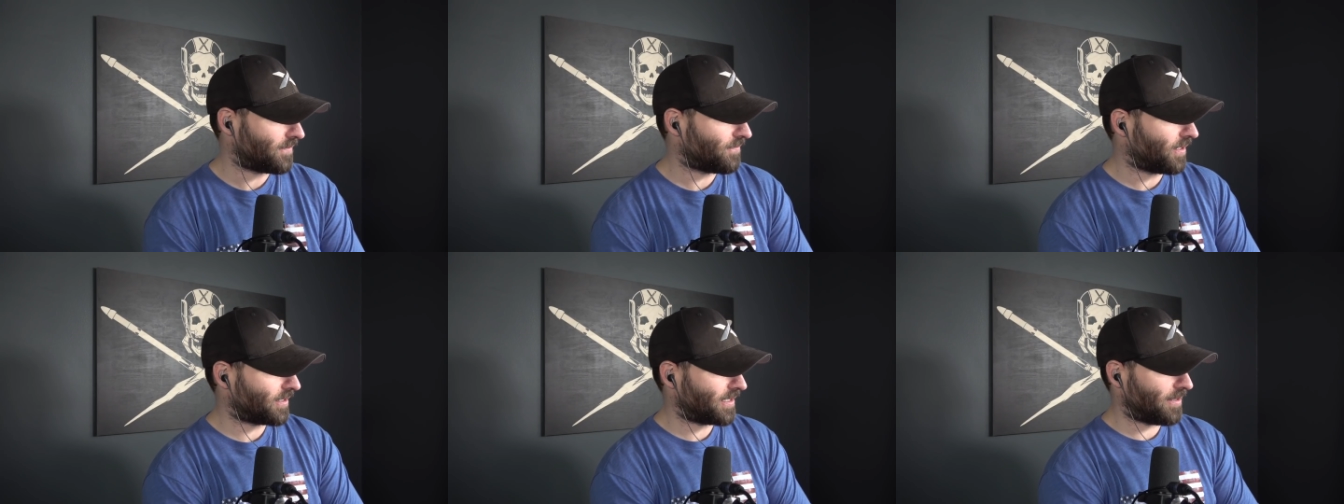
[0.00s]
and
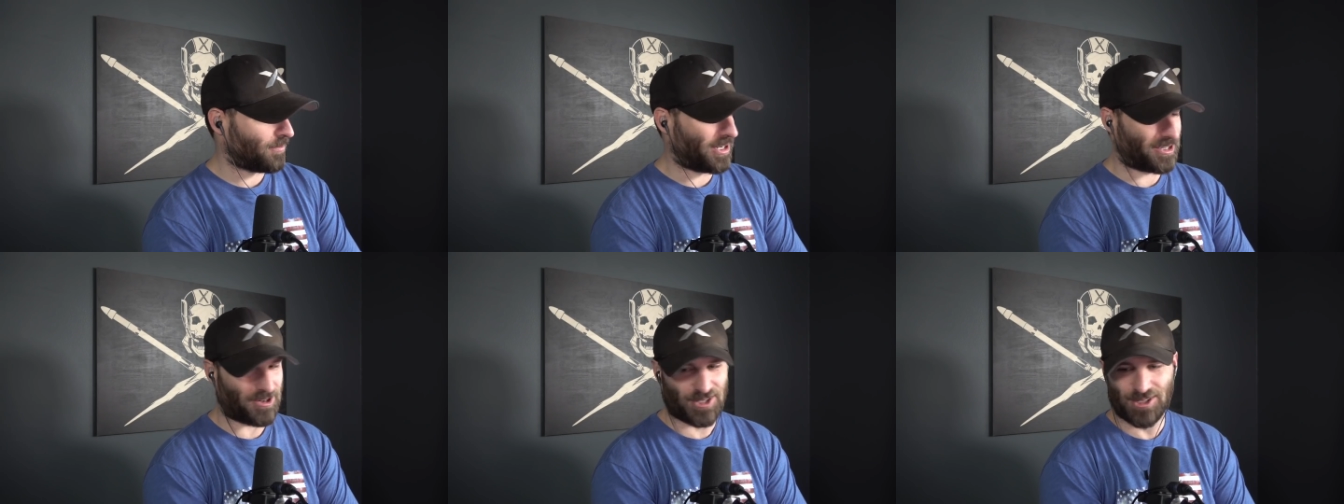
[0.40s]
stuff like that.
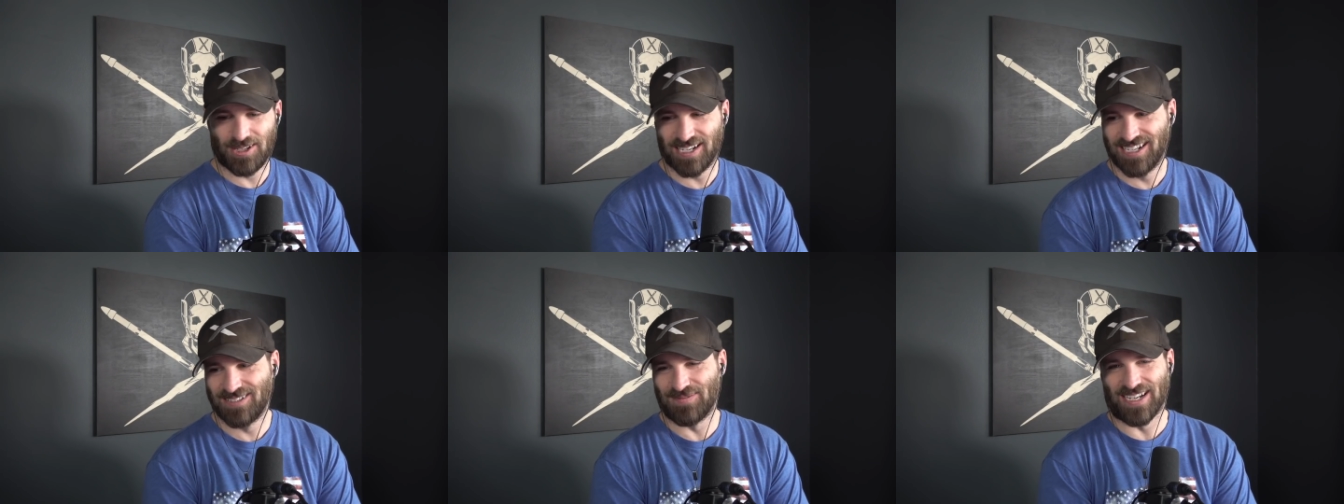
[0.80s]
I'm like, are you
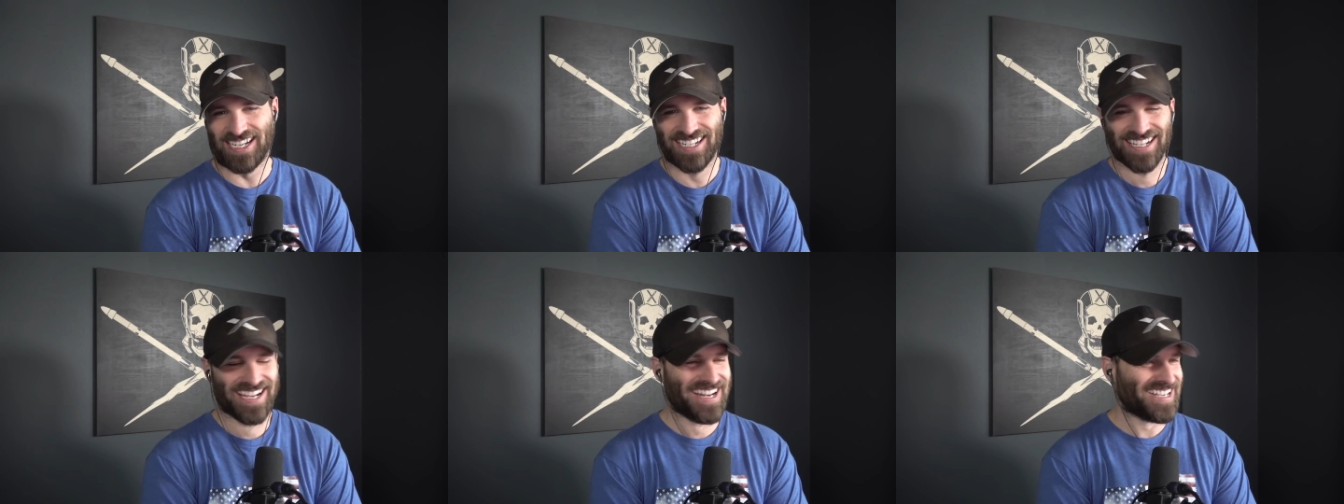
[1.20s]
kidding
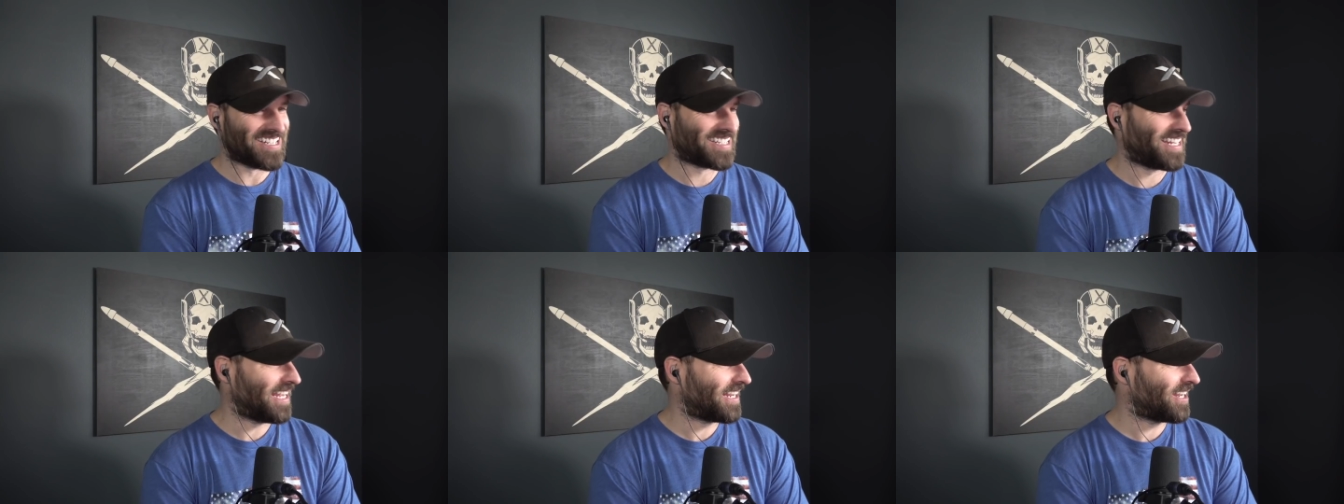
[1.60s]
me?
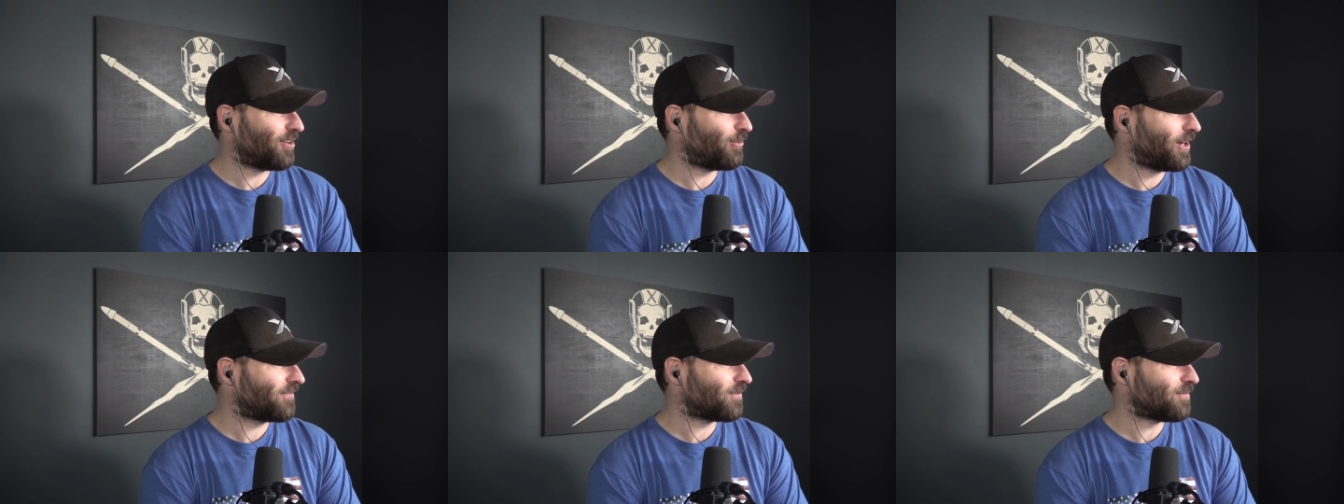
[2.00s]
Just can't
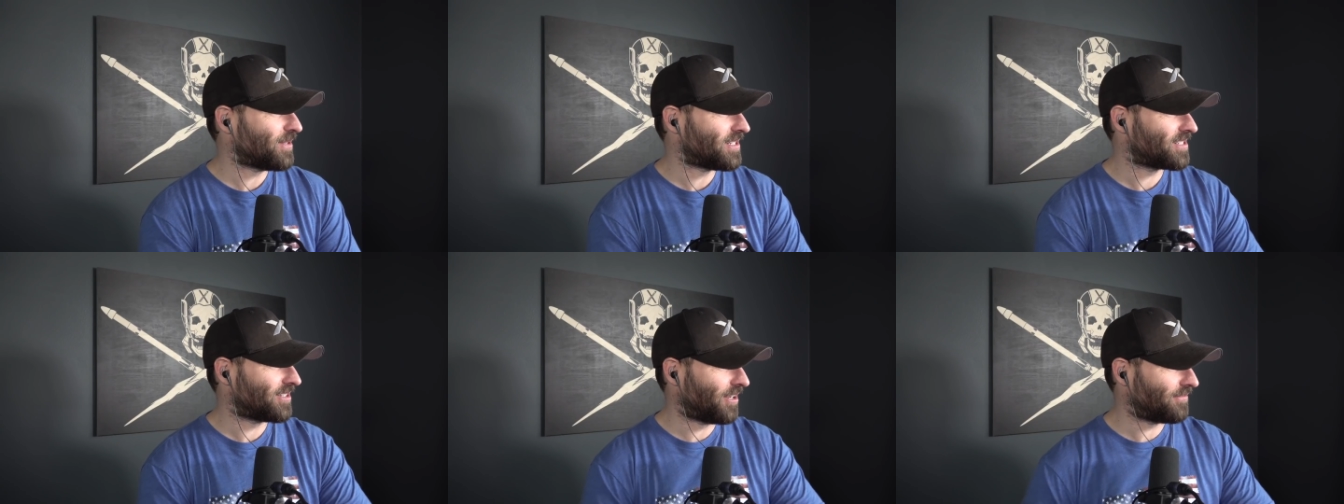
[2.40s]
get away from
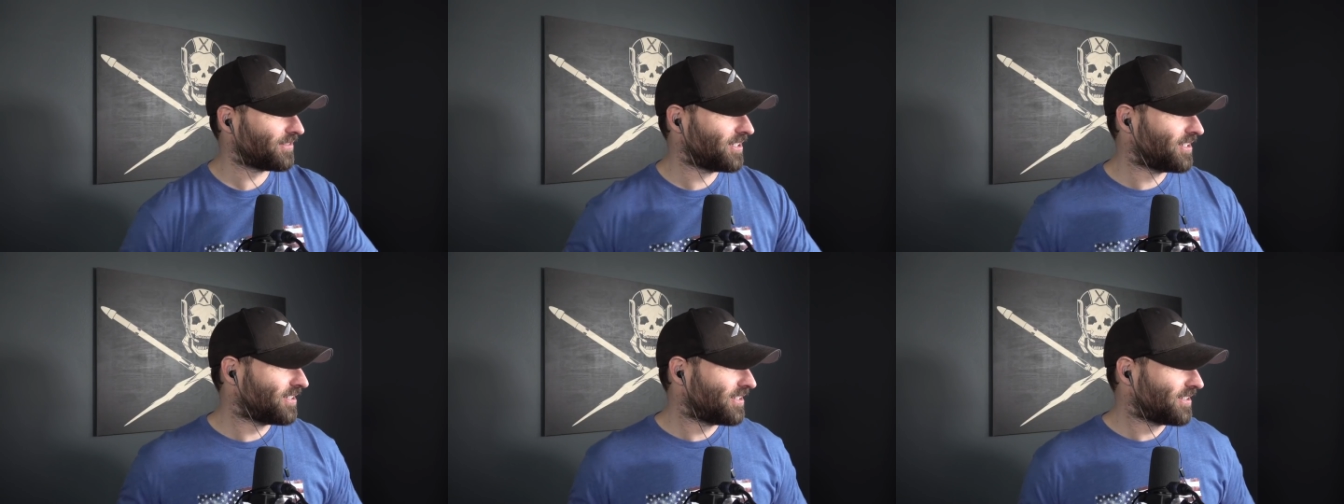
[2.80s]
this stuff.